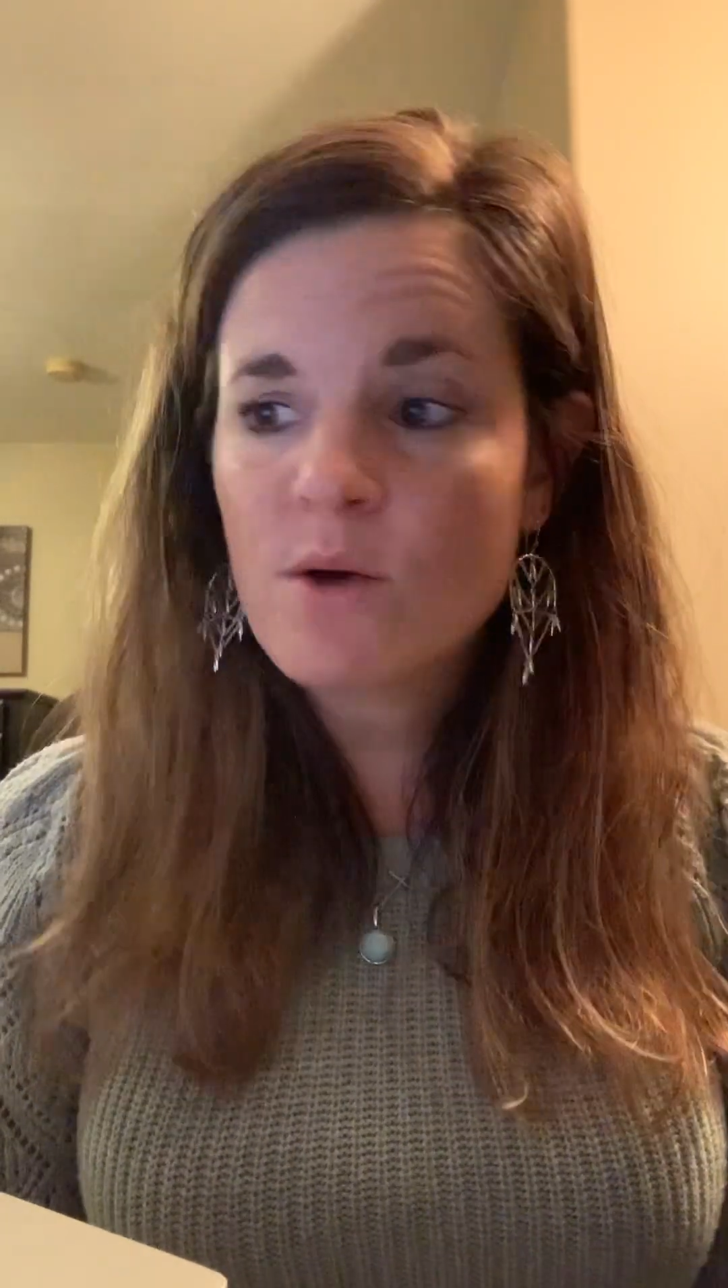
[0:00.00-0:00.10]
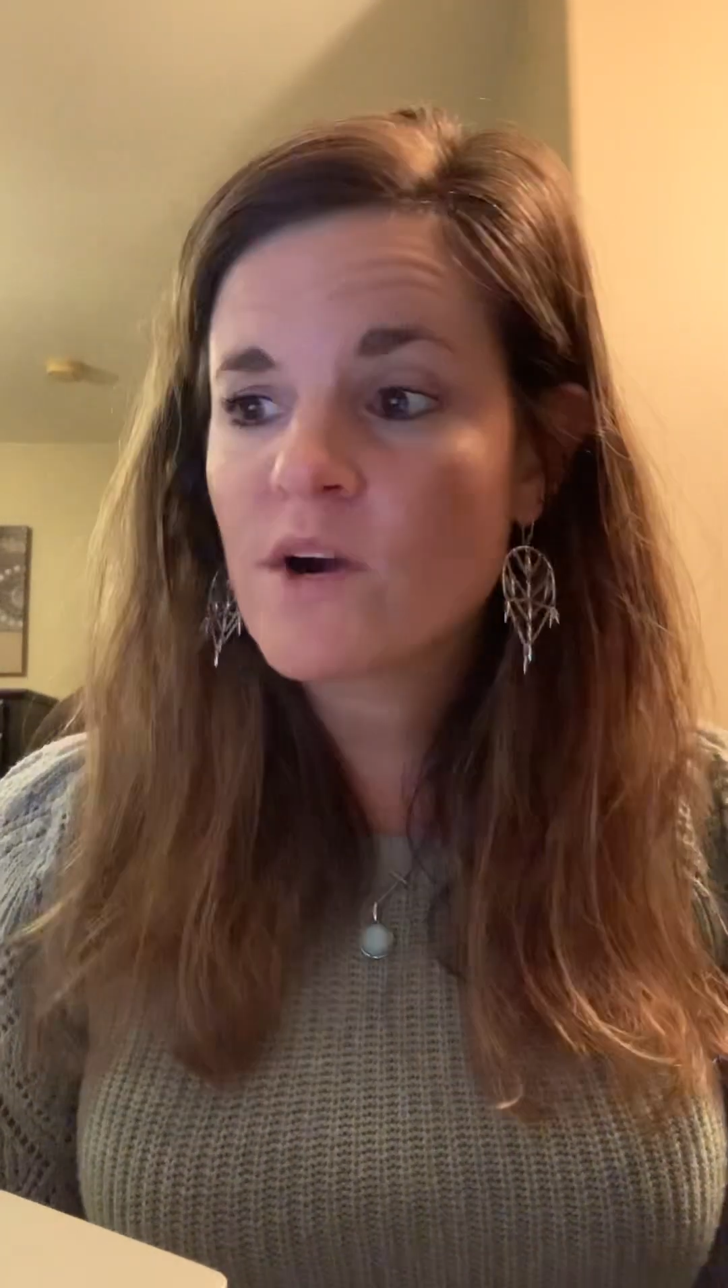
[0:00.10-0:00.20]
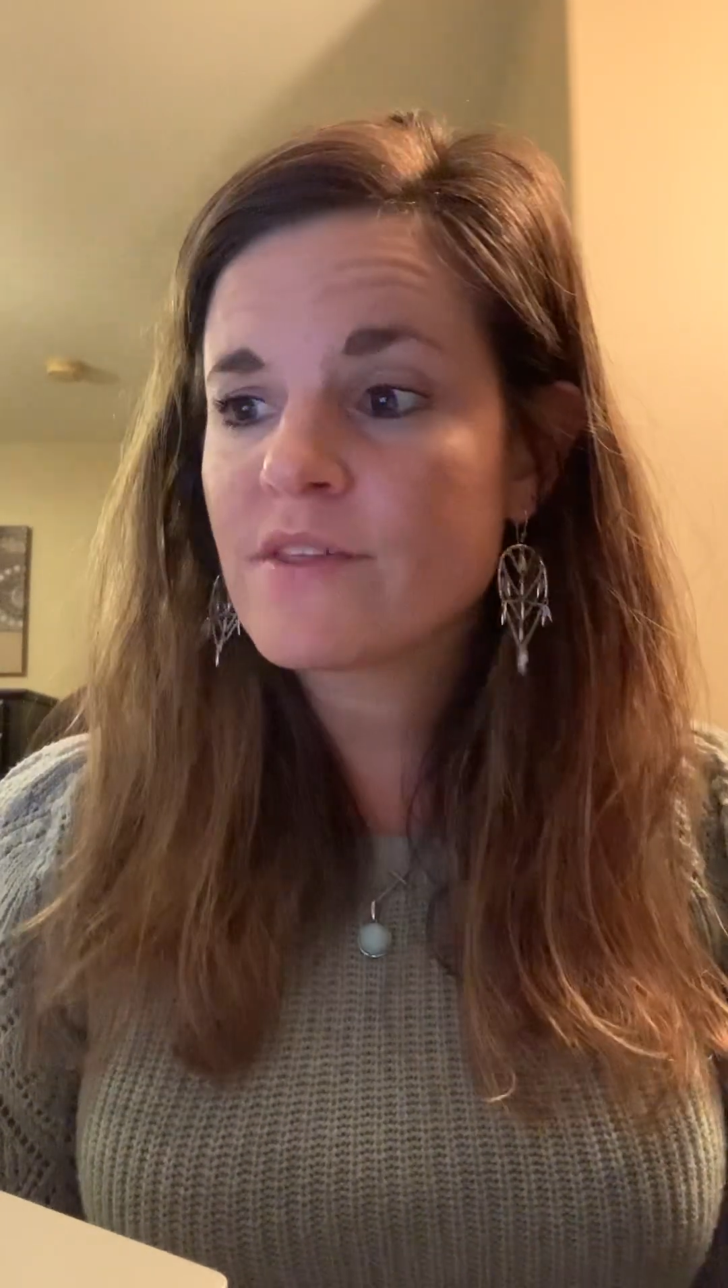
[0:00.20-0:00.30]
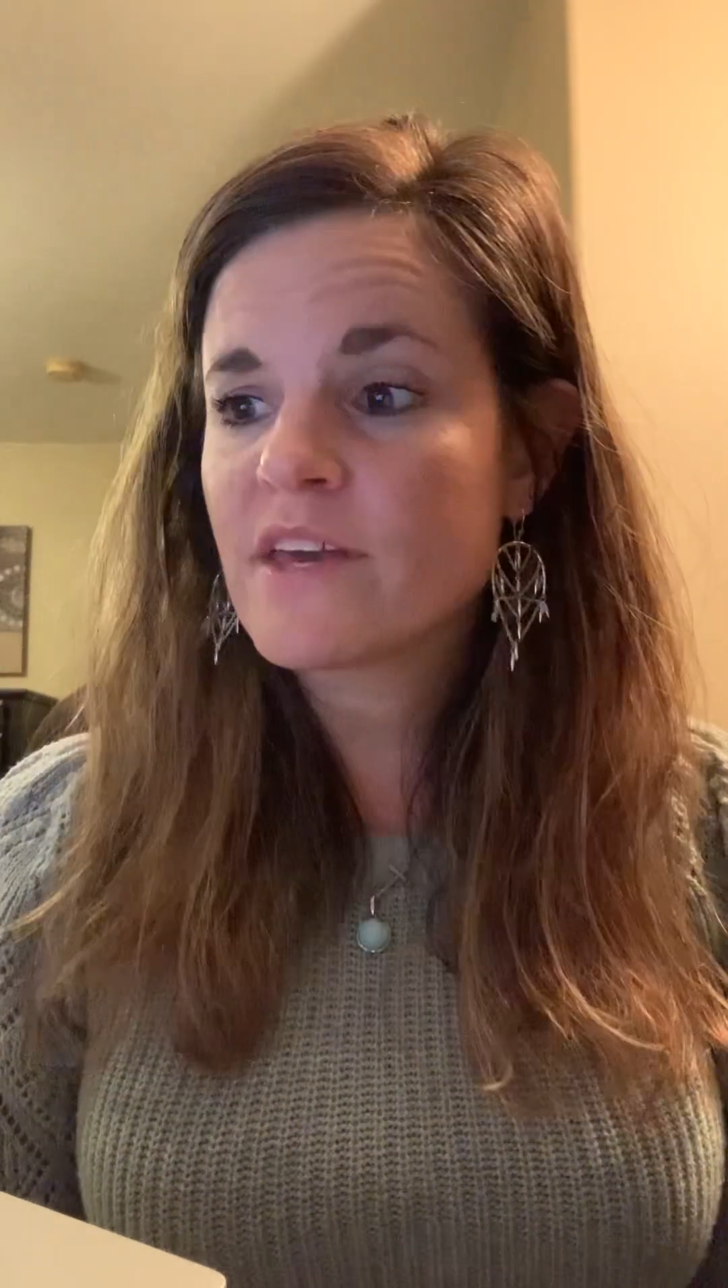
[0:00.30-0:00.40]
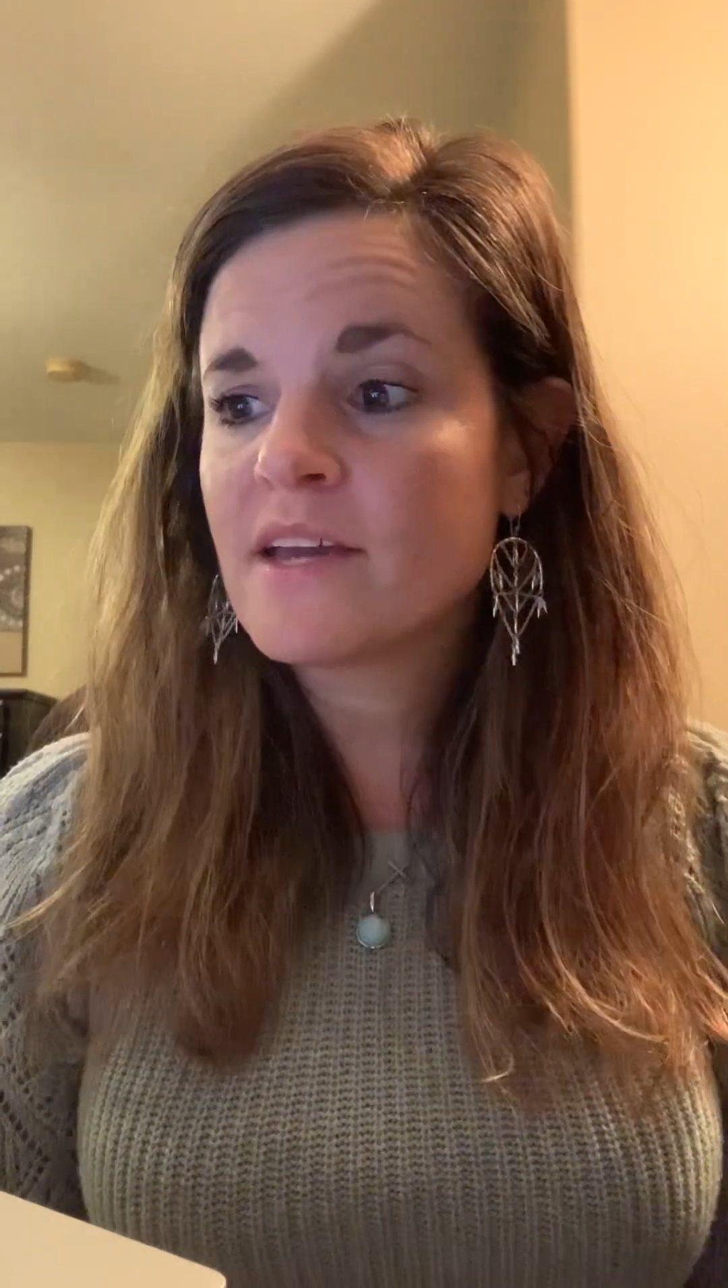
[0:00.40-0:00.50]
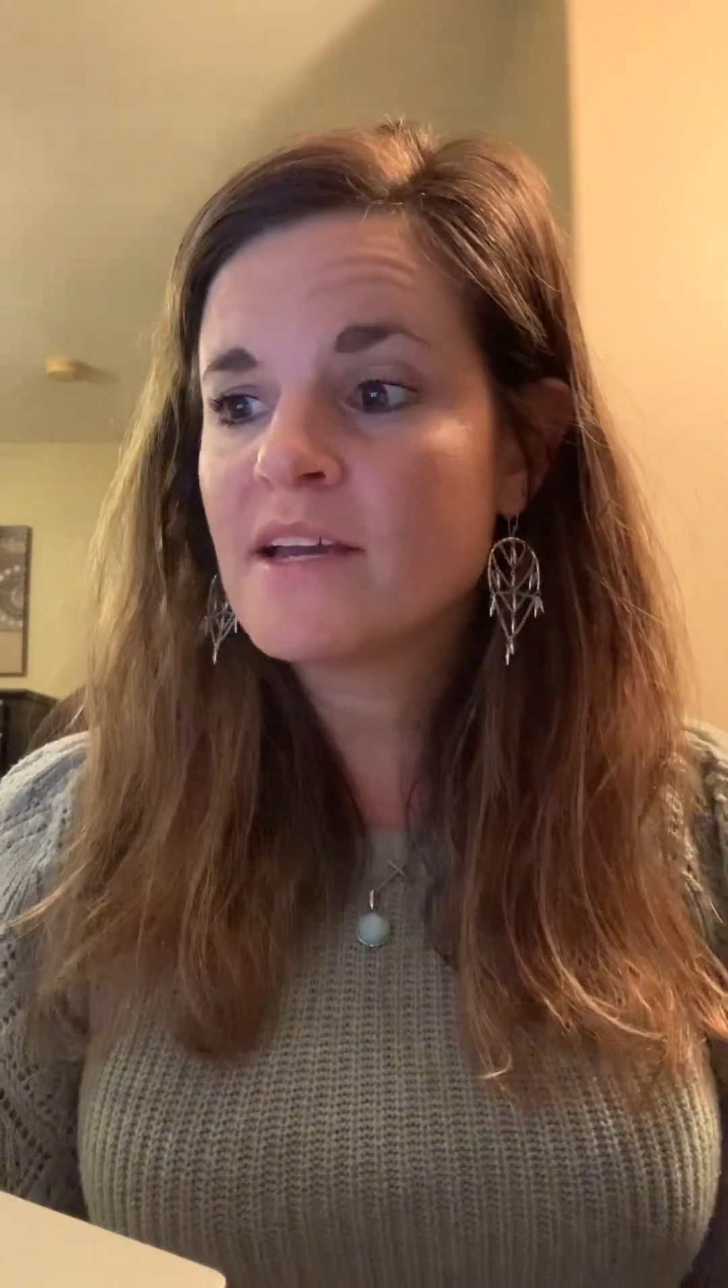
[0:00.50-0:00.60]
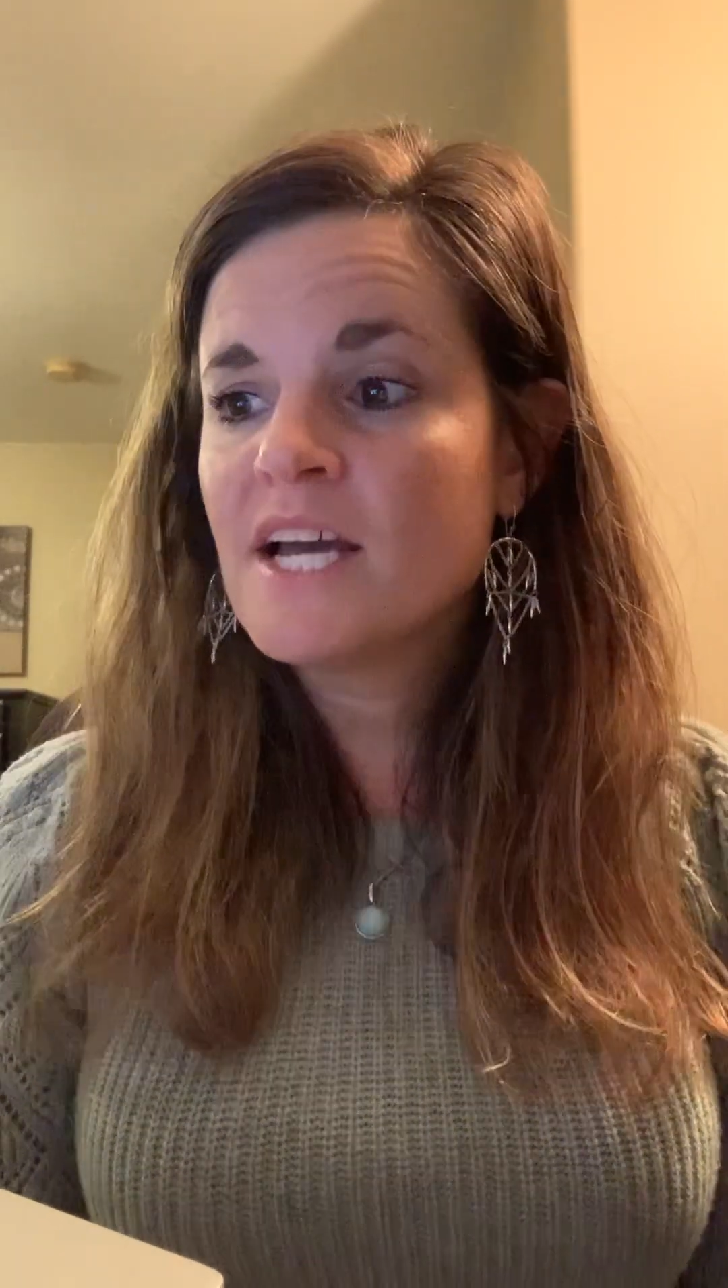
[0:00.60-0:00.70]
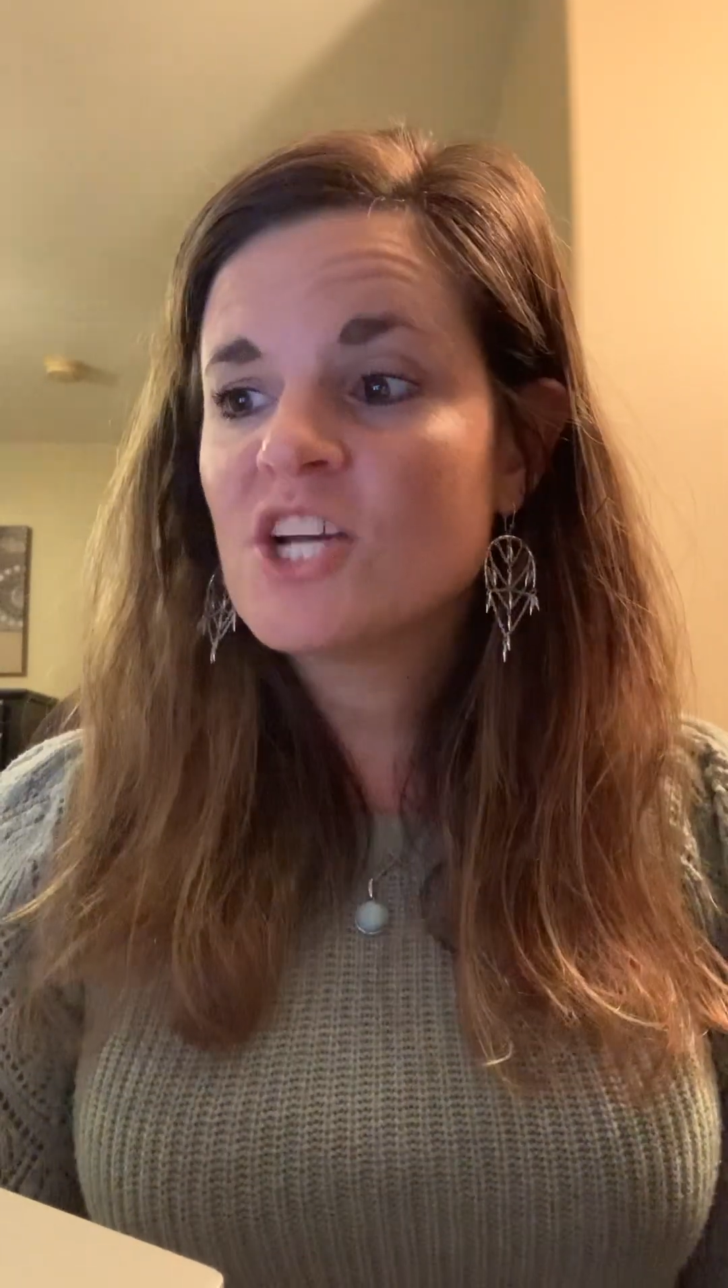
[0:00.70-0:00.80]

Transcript: worthy.